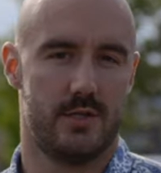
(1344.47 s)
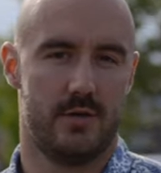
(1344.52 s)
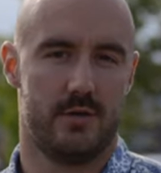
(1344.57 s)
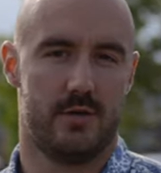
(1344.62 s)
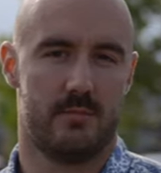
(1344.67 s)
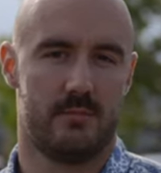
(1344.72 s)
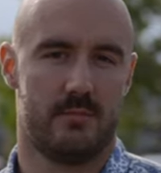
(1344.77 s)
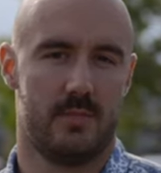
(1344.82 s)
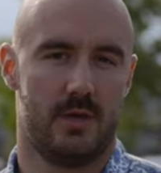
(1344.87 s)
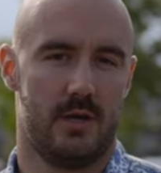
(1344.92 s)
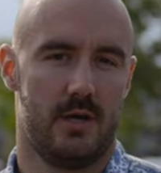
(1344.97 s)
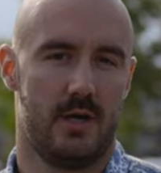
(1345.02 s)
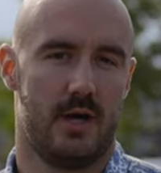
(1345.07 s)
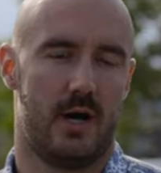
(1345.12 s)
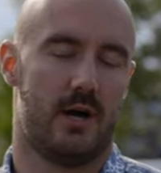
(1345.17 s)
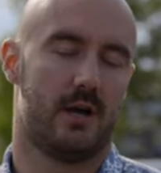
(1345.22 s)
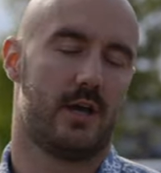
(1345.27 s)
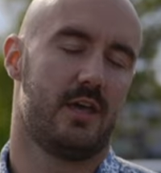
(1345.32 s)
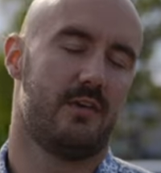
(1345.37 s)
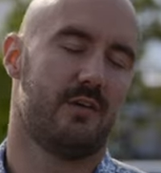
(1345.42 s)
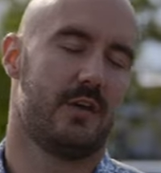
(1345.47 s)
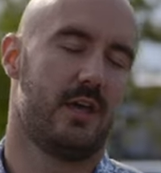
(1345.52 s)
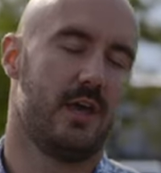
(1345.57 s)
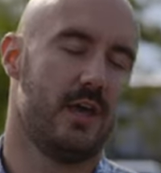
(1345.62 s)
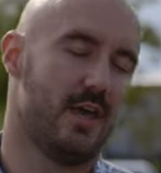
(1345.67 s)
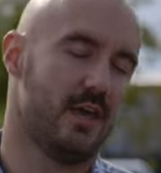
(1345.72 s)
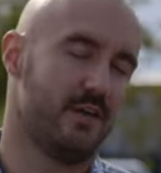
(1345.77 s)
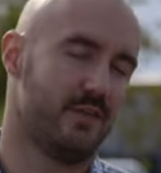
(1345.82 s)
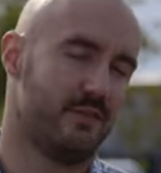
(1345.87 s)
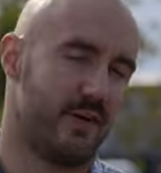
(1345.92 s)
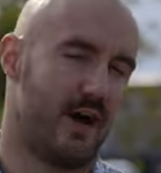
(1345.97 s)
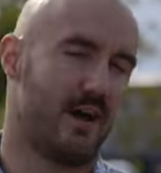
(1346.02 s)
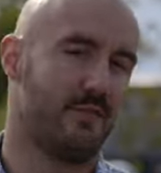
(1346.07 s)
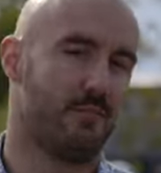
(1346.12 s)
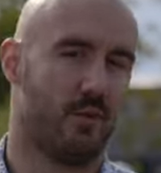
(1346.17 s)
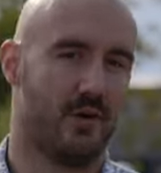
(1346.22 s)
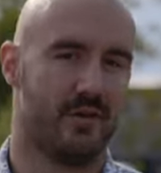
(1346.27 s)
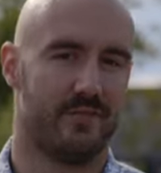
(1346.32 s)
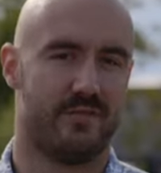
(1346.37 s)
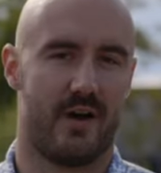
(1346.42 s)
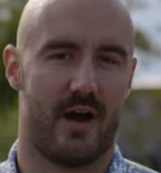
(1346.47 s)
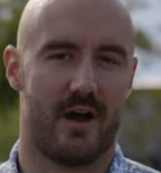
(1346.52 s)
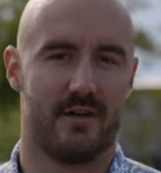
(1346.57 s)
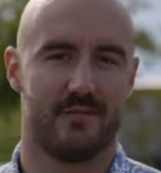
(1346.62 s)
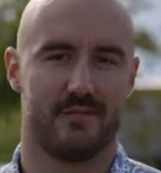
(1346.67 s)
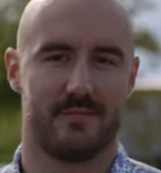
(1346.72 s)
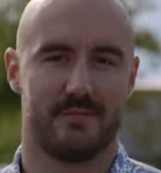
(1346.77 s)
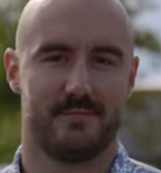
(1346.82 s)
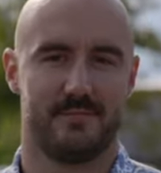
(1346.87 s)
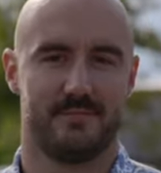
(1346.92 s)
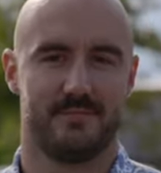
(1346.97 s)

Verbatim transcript: to them. I'll give it a five point five.